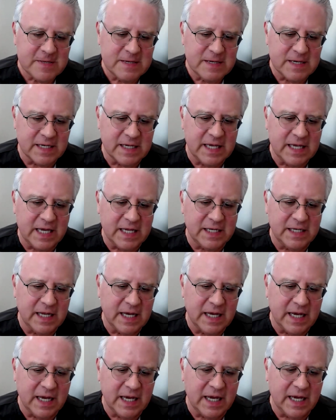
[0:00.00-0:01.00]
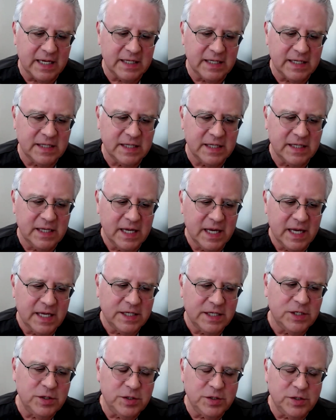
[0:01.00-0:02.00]
again,
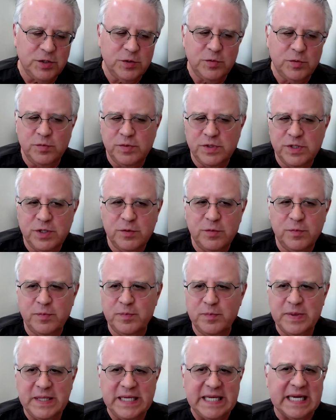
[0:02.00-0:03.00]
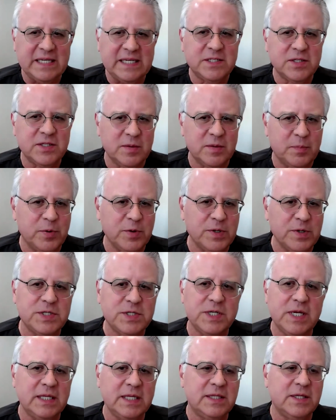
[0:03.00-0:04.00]
you begin to
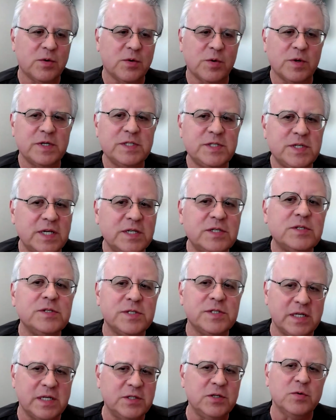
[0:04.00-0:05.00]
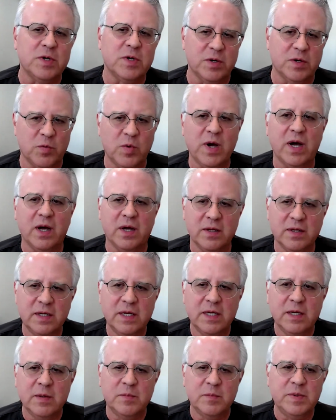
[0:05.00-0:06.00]
appreciate the organizations that do it well,
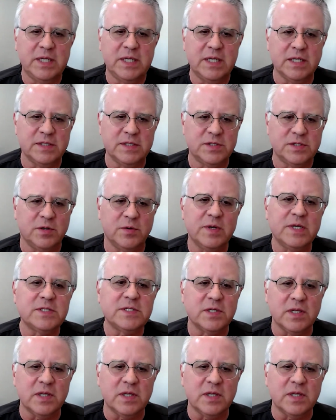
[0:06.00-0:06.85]
because there is a